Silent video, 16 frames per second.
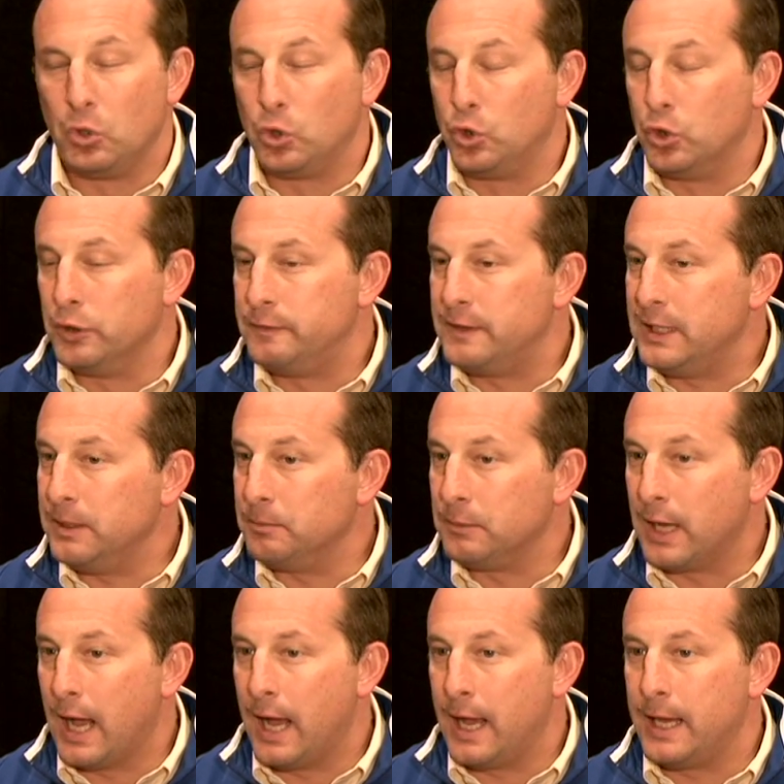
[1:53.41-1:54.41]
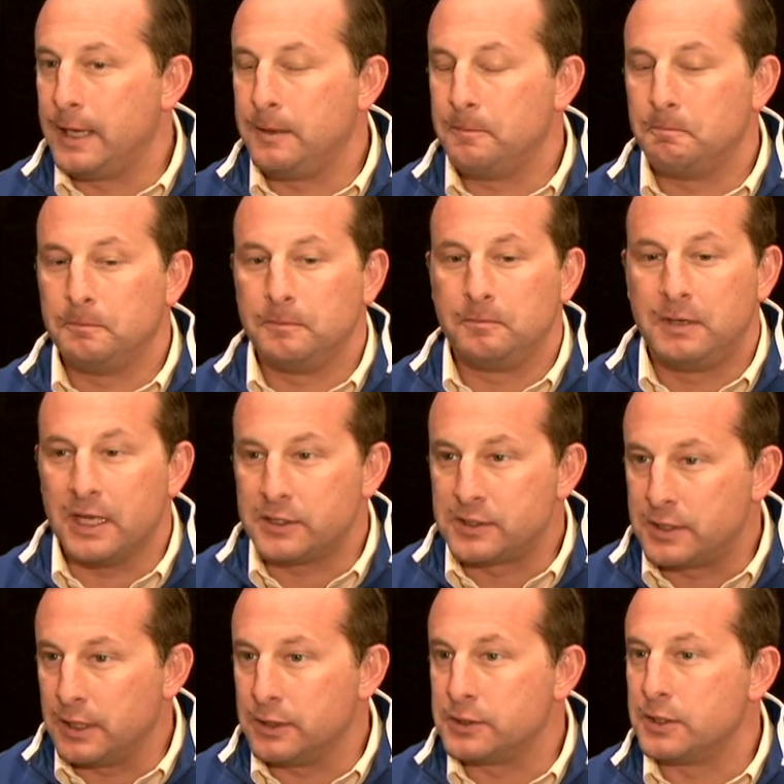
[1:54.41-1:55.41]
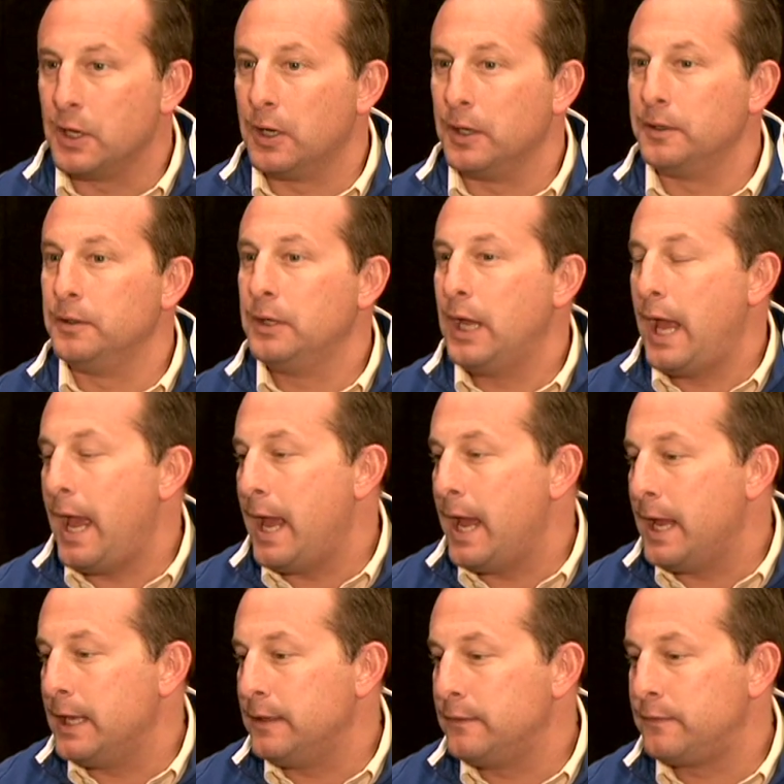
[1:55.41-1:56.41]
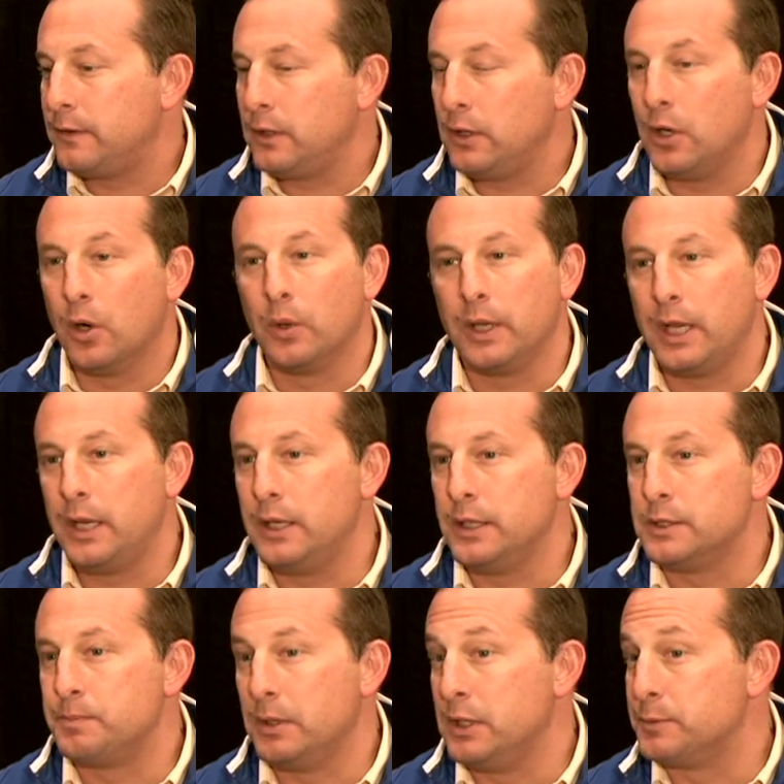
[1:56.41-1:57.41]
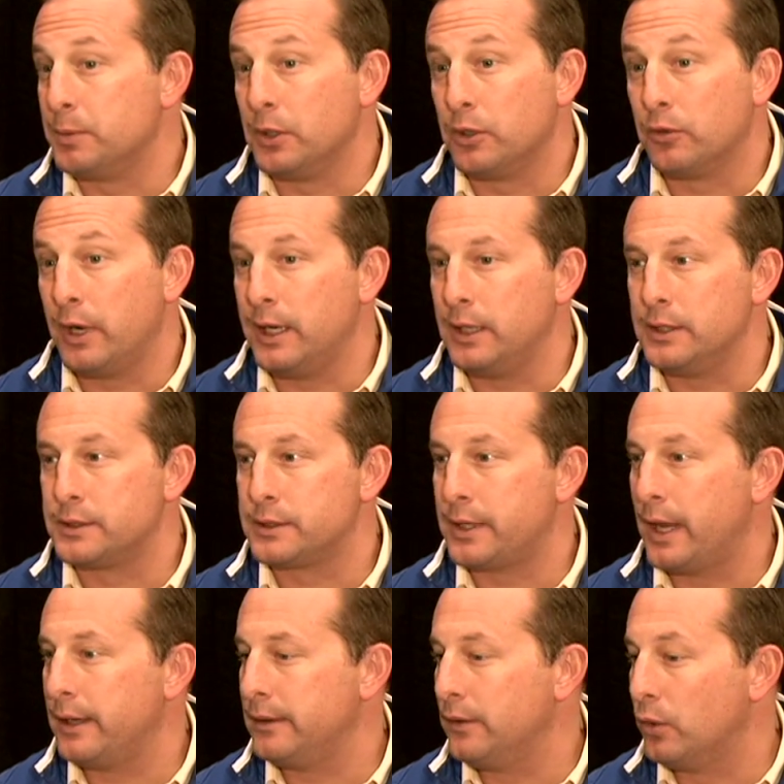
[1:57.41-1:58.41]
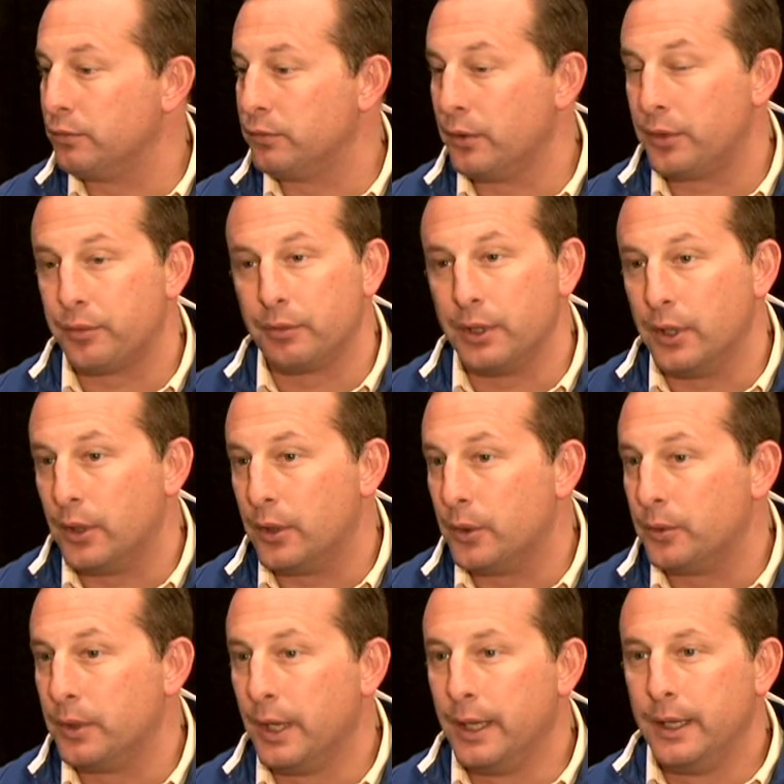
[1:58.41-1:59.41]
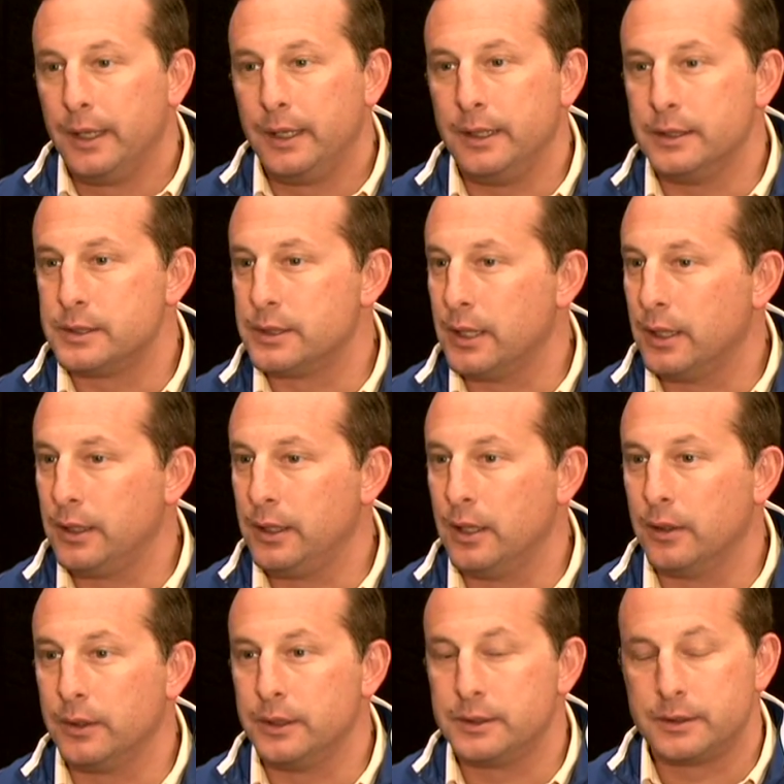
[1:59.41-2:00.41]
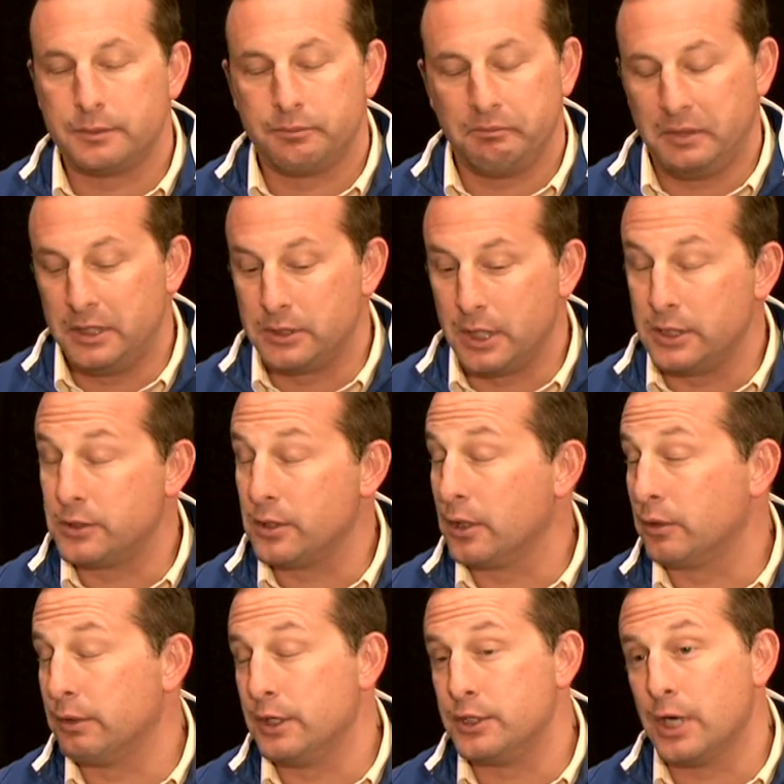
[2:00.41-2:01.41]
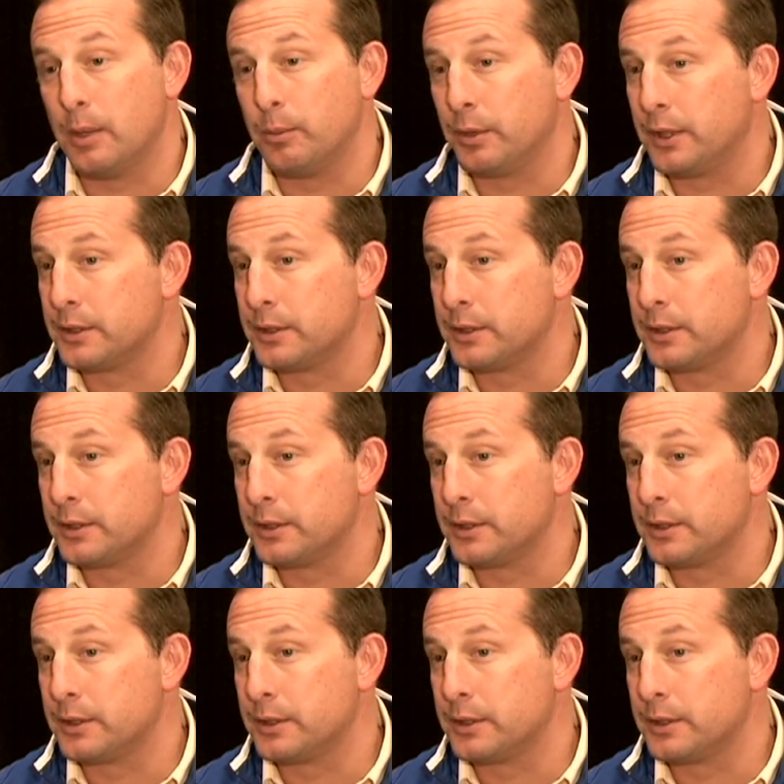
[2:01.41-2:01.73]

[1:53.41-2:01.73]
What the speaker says: Good team guy, gets things done, and he's been great. He's gotten over a 3-0. He's done a great job with